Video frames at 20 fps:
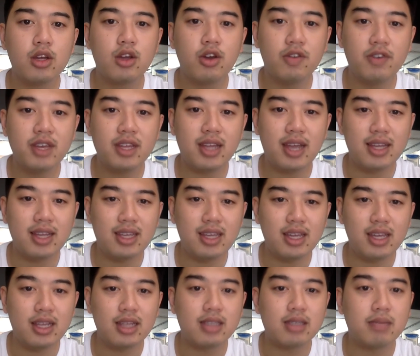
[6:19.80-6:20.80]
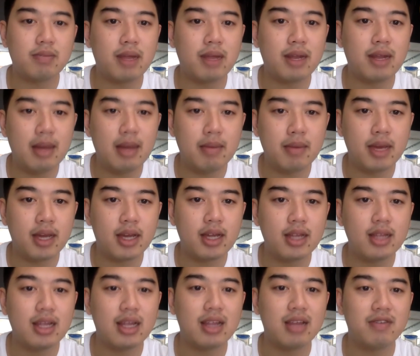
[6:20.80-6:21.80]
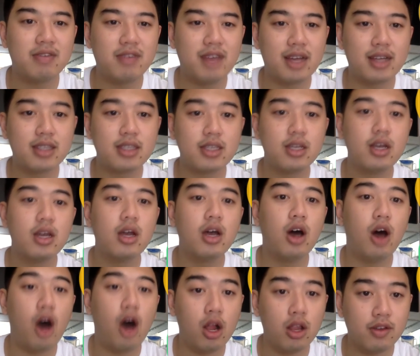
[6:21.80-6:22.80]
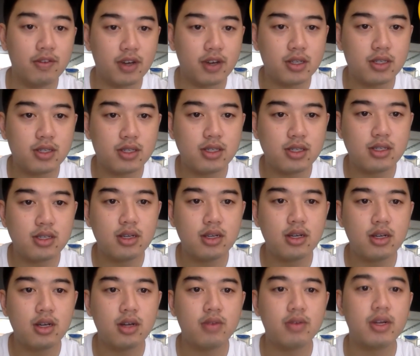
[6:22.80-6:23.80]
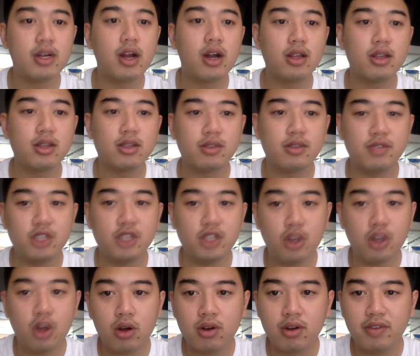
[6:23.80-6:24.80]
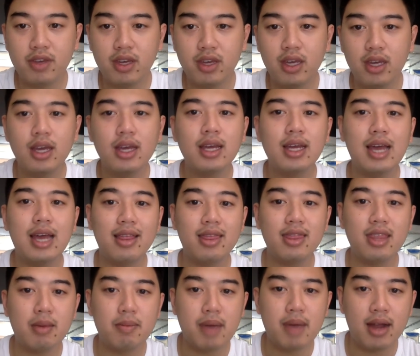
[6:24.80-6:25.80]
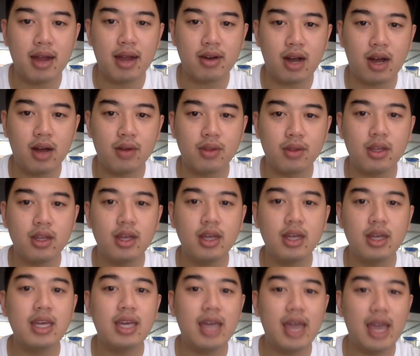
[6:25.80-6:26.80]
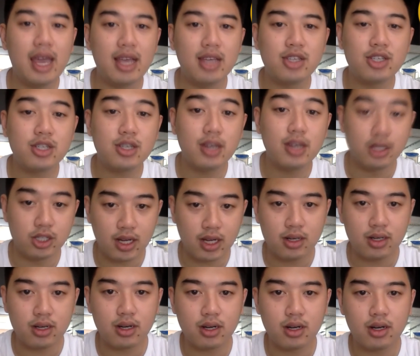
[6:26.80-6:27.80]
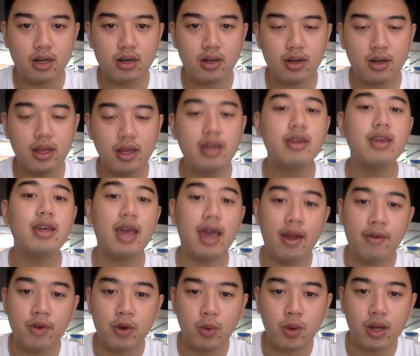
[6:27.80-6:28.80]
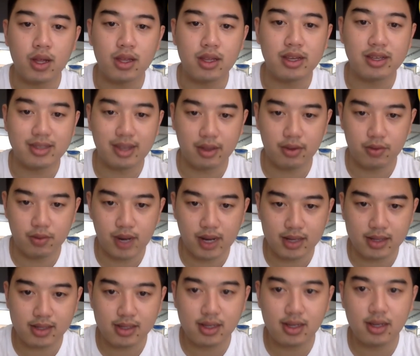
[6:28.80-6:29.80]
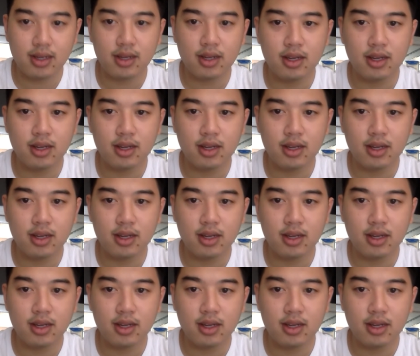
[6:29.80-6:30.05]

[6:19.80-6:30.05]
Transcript: COVID-19 is a pandemic that affects all of us, regardless of geography, ethnic background, age, and gender. Everyone is at risk.